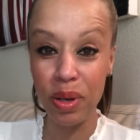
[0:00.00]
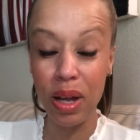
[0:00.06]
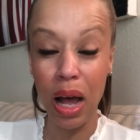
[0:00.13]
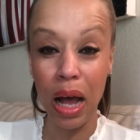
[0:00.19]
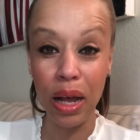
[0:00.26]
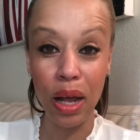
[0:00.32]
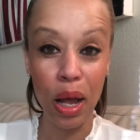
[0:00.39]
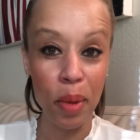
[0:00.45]

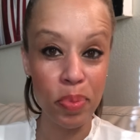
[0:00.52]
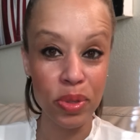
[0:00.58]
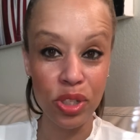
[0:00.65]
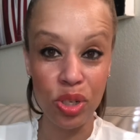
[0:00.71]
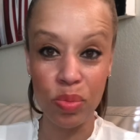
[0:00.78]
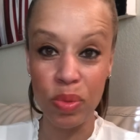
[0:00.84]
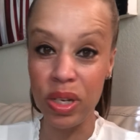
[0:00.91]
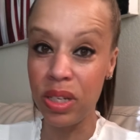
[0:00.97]

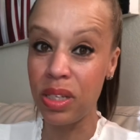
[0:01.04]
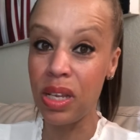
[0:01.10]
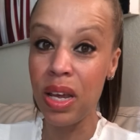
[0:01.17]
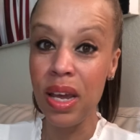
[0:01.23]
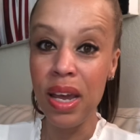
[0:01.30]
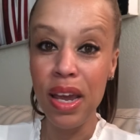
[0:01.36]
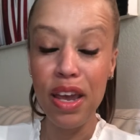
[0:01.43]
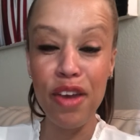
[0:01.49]
accomplishments,
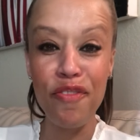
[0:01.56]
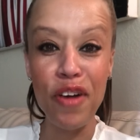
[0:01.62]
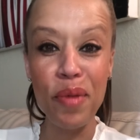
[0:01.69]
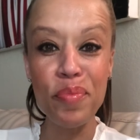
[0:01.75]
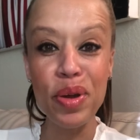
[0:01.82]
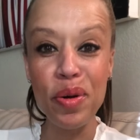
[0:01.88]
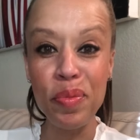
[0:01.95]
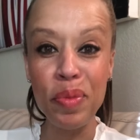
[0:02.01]
if I
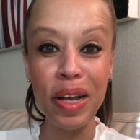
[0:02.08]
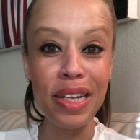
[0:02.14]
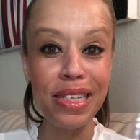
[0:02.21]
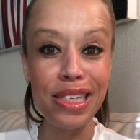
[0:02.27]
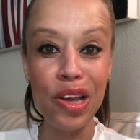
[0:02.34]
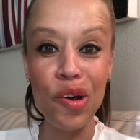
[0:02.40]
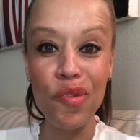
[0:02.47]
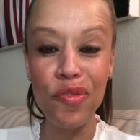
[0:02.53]
build
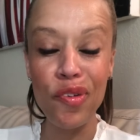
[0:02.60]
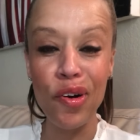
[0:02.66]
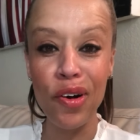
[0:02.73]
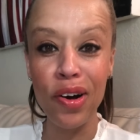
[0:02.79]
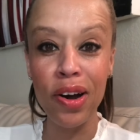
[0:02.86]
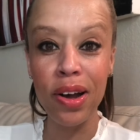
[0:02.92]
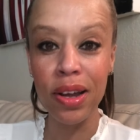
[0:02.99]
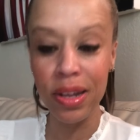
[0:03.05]
myself
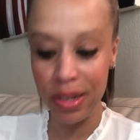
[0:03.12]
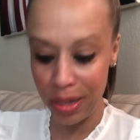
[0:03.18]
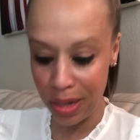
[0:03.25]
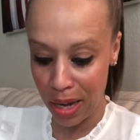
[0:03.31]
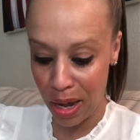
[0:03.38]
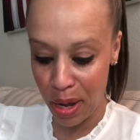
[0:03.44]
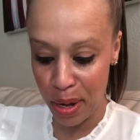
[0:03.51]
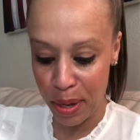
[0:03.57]
on
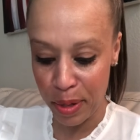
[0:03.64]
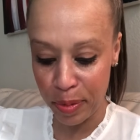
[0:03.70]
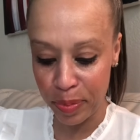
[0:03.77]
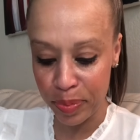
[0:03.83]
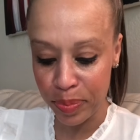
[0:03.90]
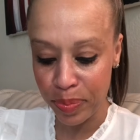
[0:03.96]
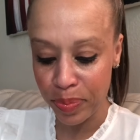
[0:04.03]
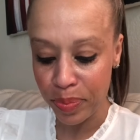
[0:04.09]
um,